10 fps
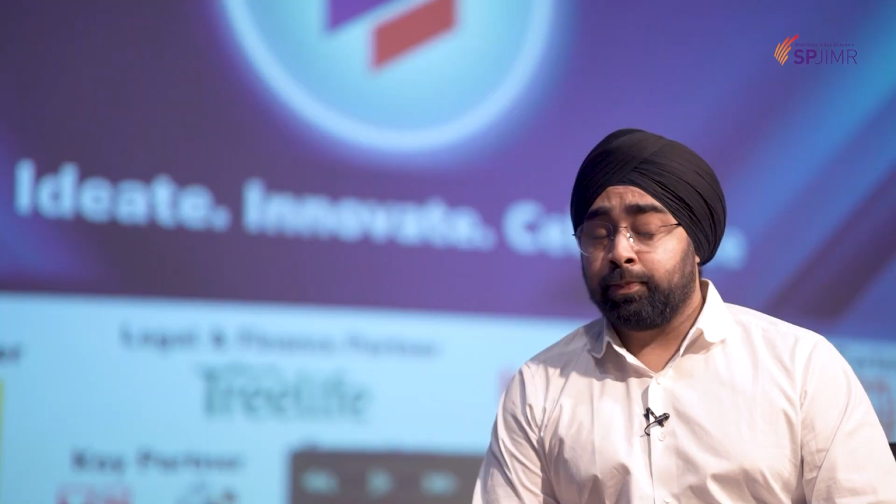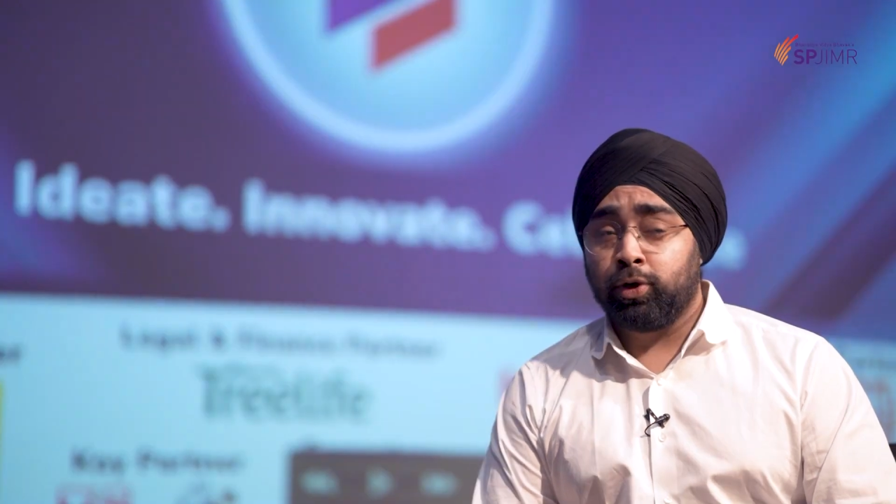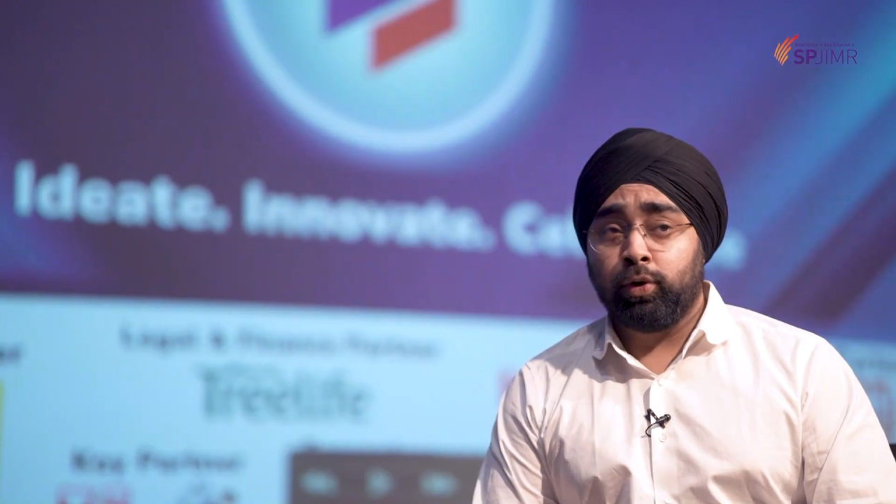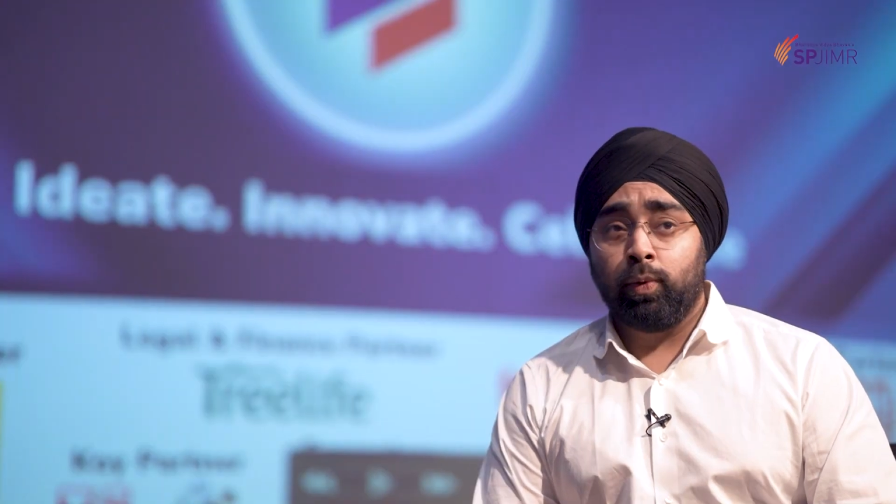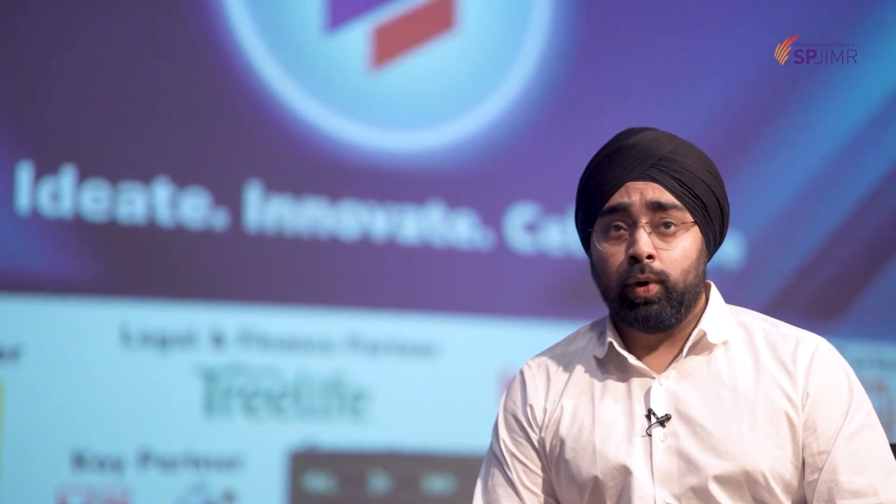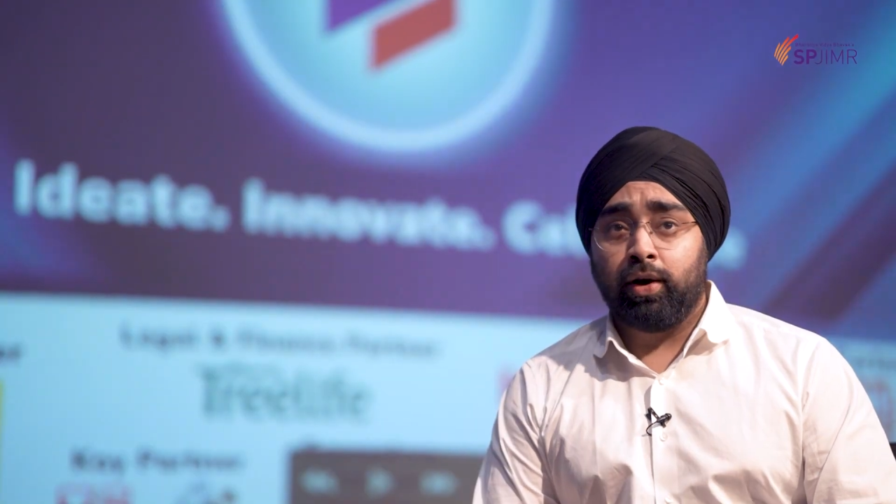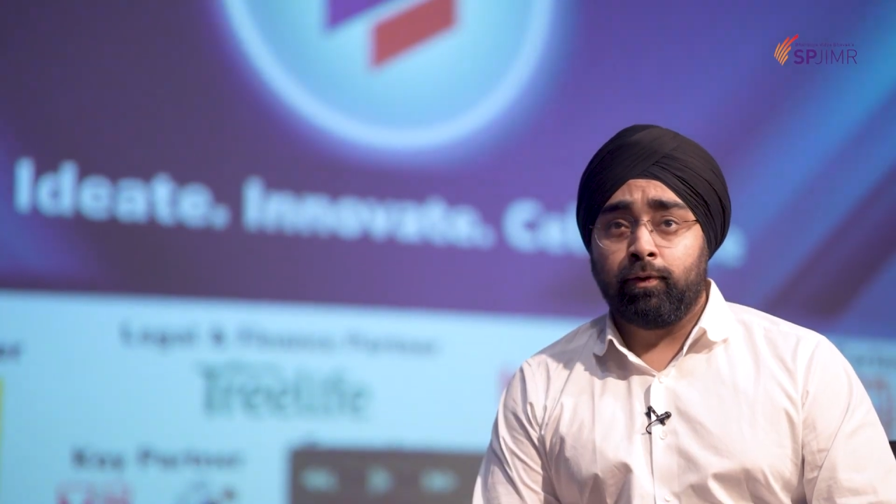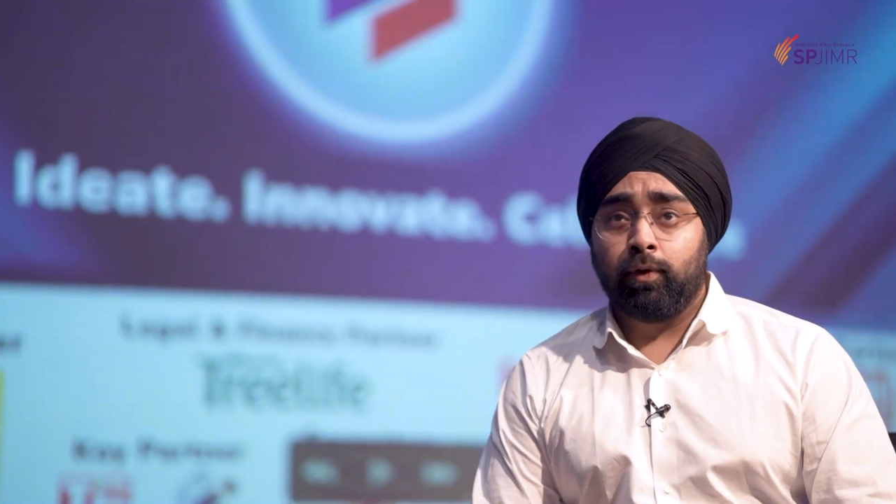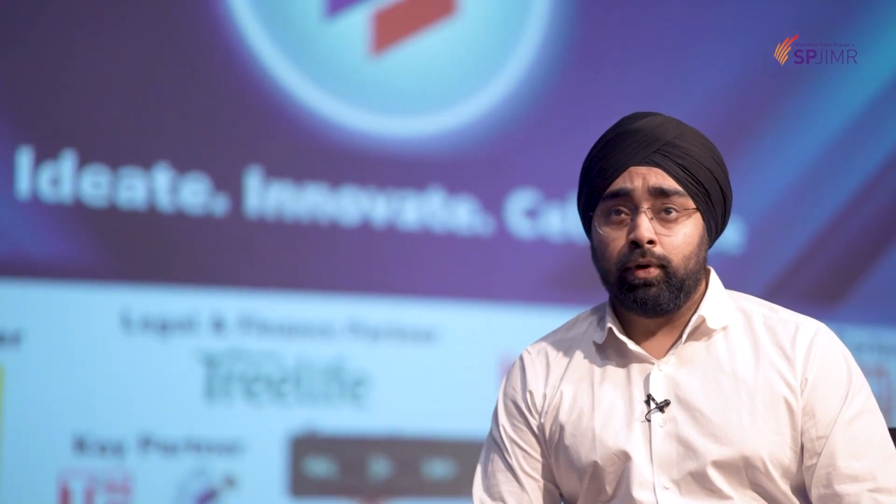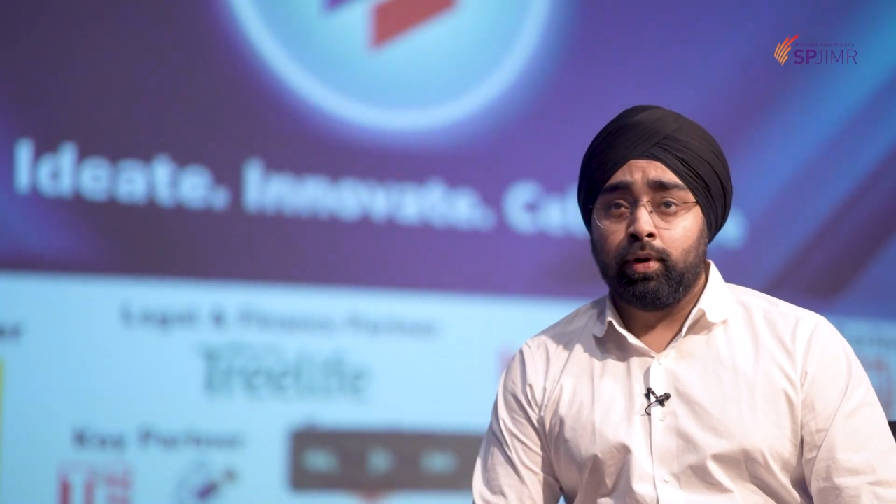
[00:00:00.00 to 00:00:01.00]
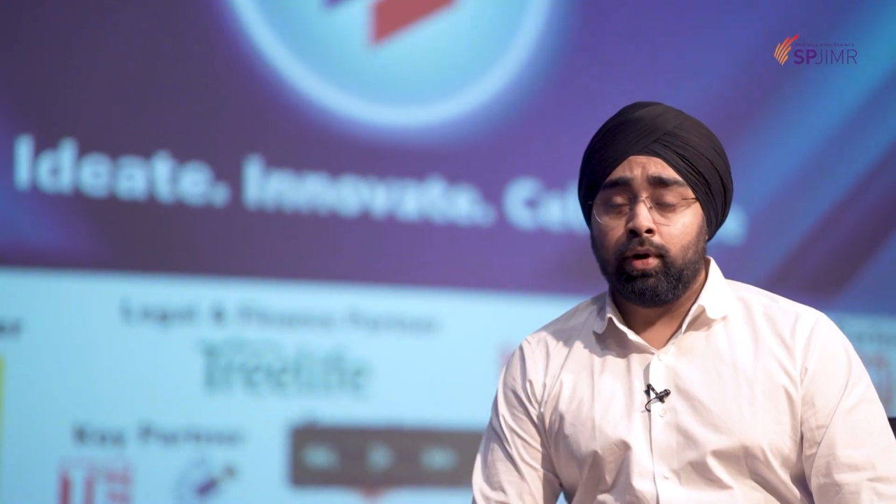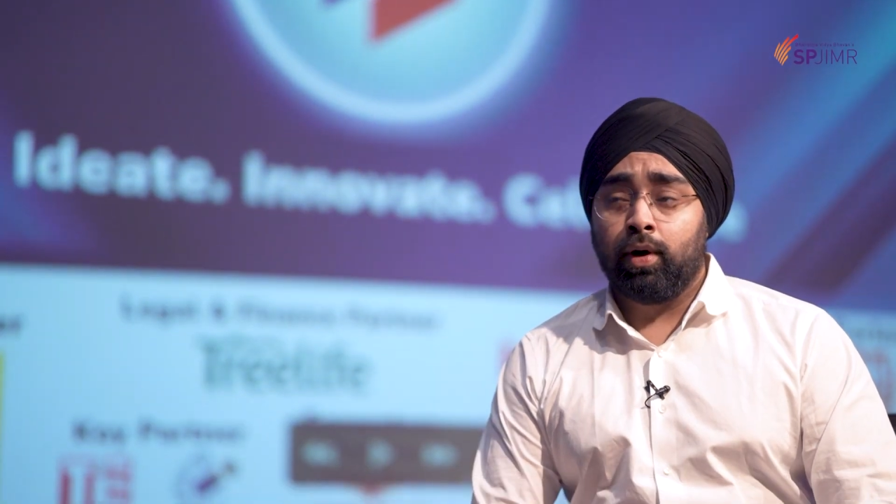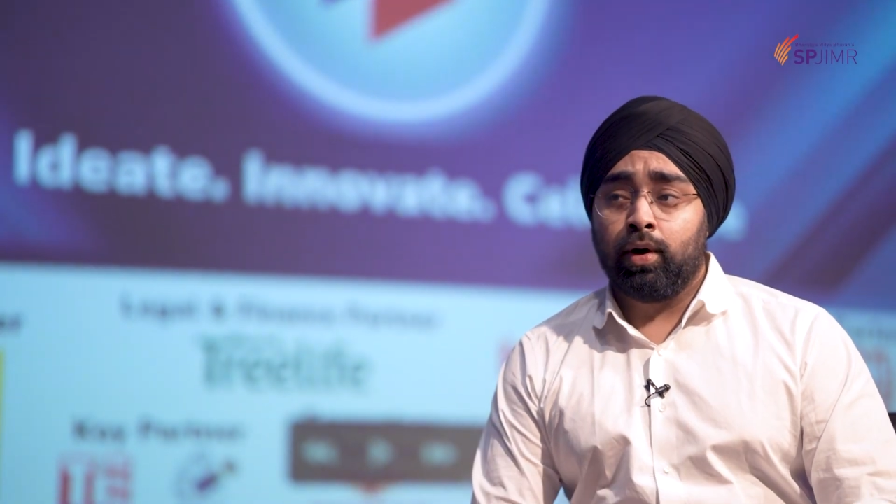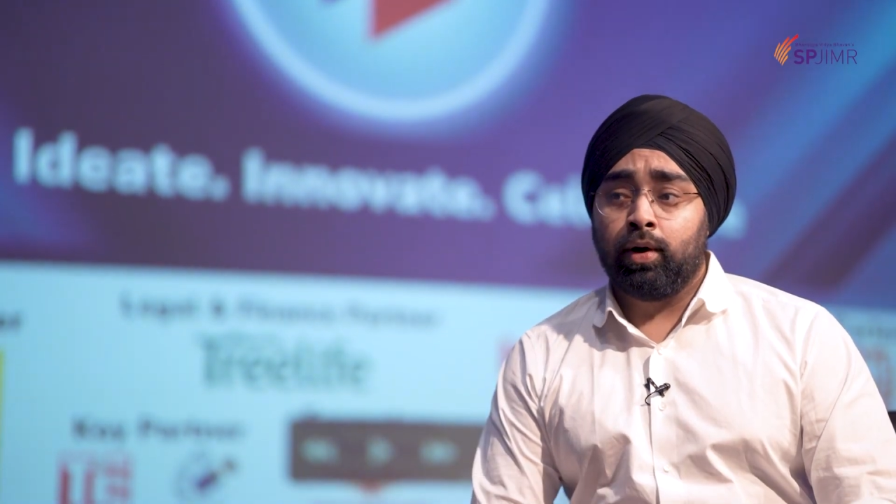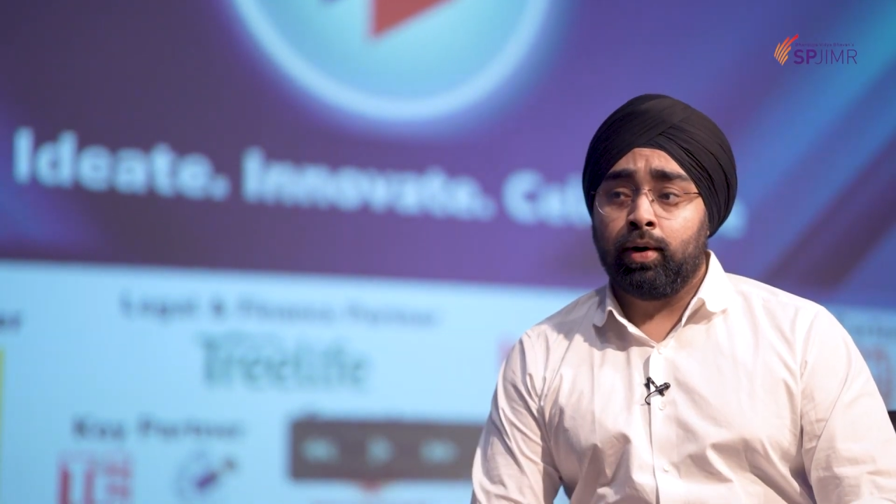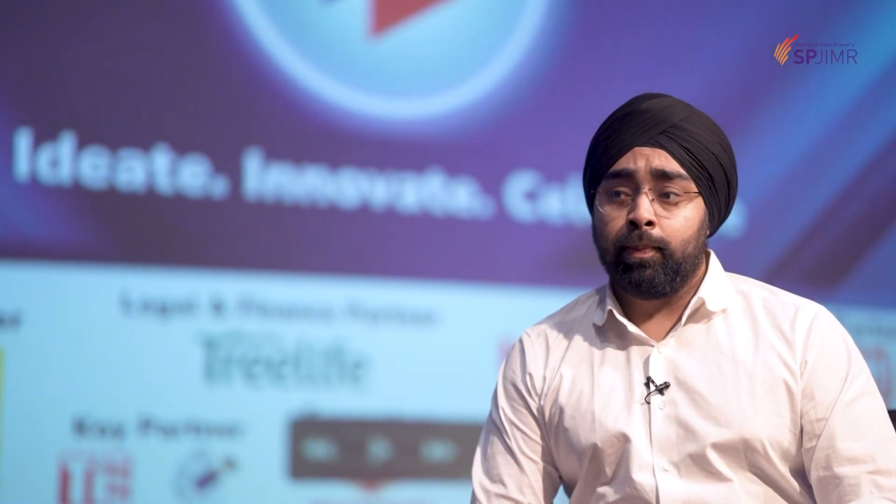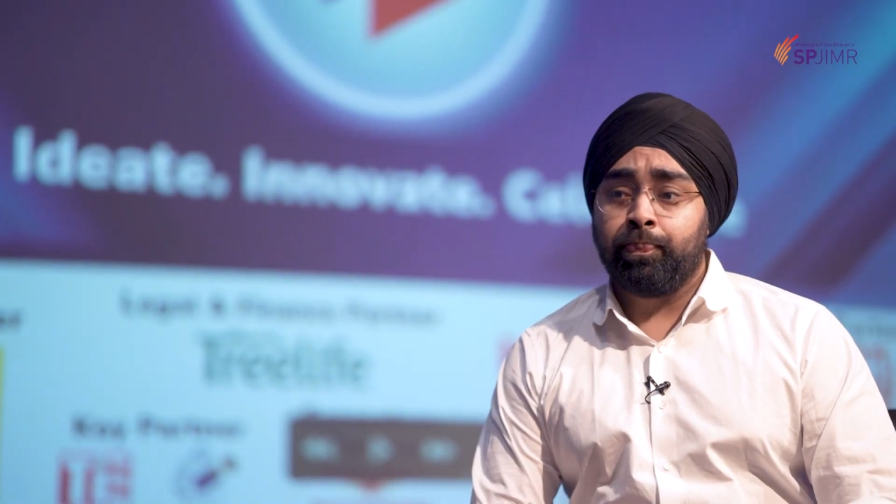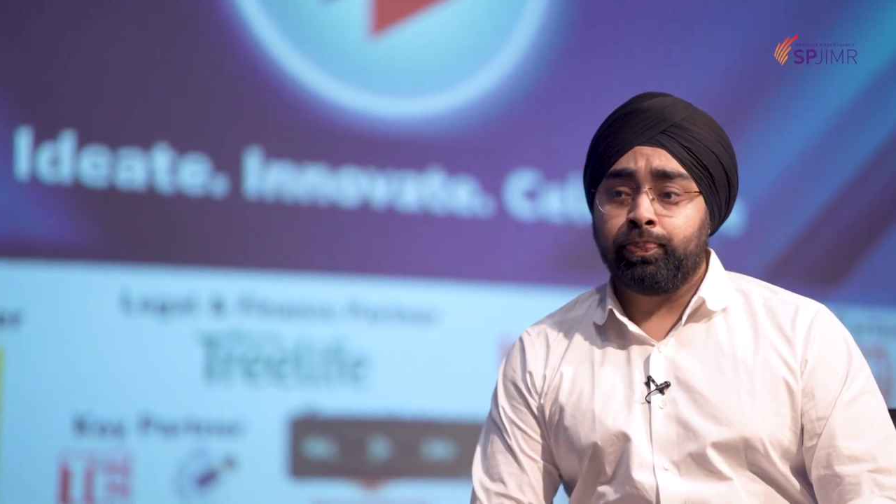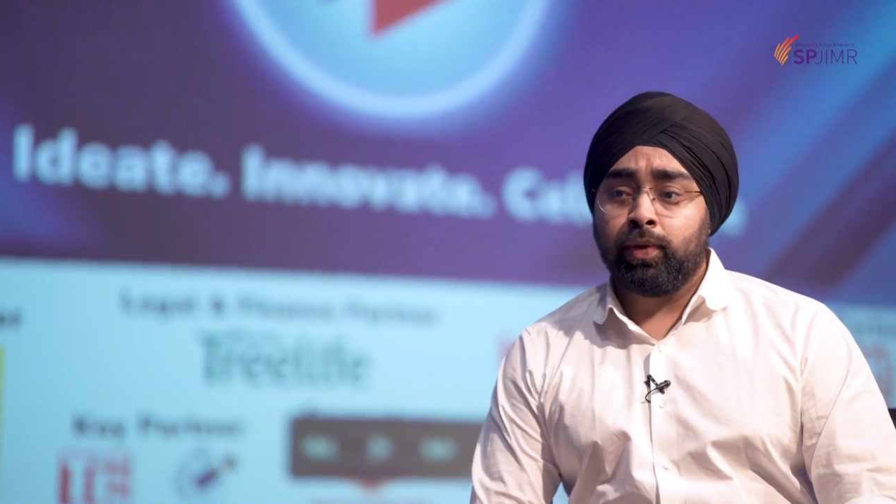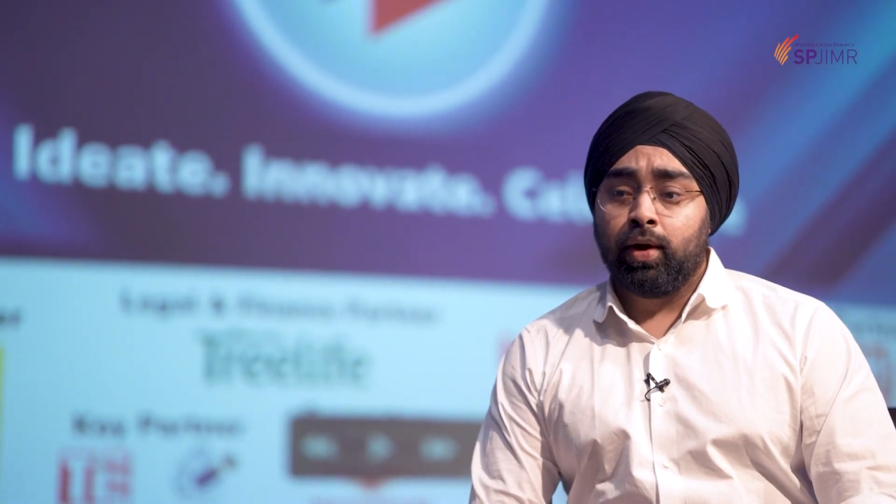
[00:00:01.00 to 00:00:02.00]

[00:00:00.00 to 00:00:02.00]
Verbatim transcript: Absolutely wonderful. Um,